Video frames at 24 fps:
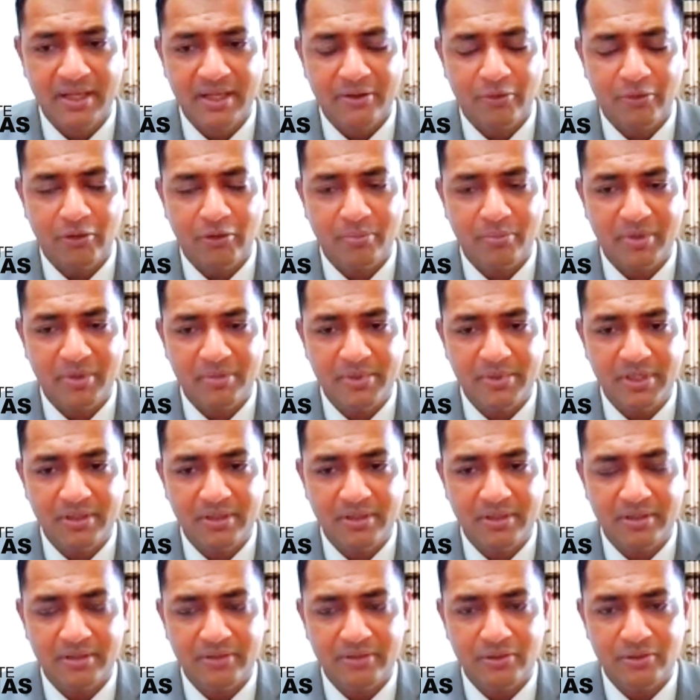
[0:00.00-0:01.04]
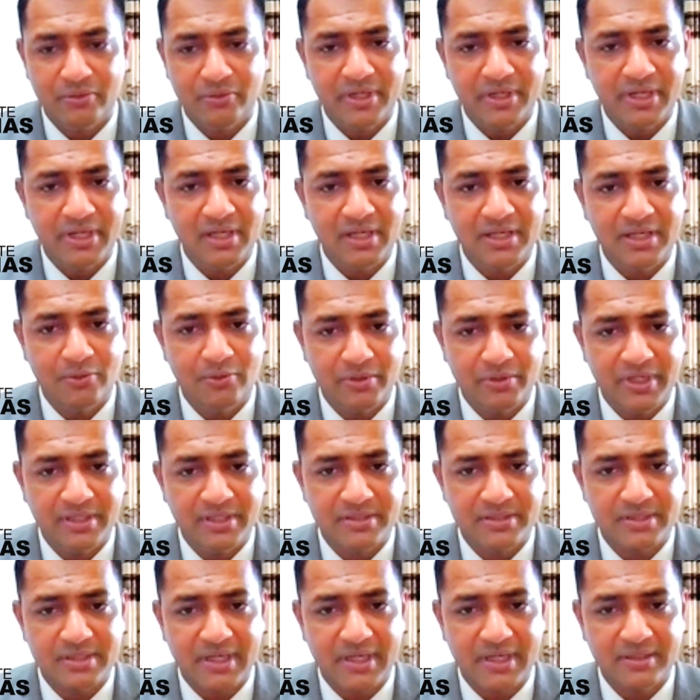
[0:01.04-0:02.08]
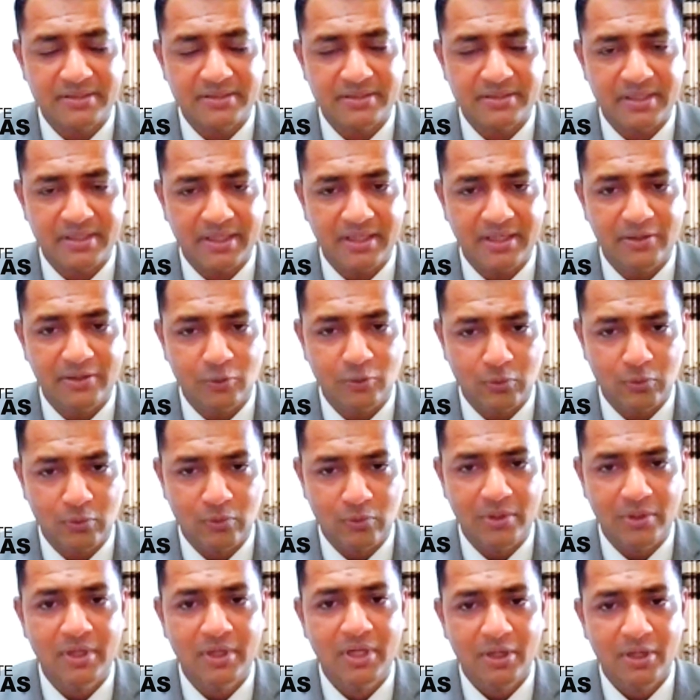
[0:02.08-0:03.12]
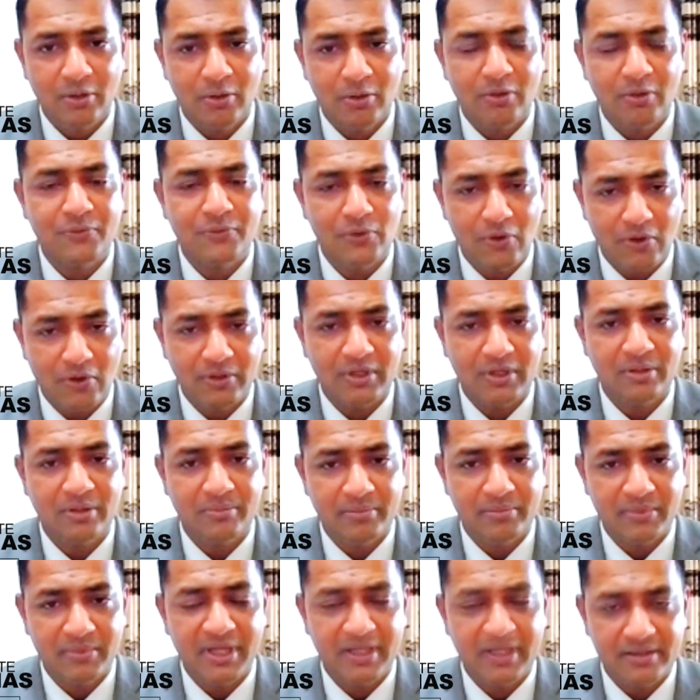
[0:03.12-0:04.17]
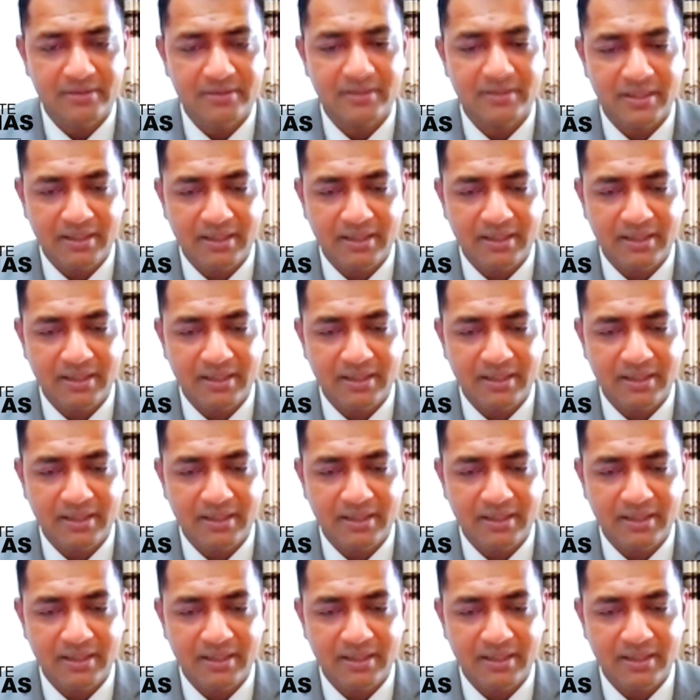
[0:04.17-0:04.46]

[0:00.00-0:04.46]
or maybe your daily routine starts taking toll of your long-term health.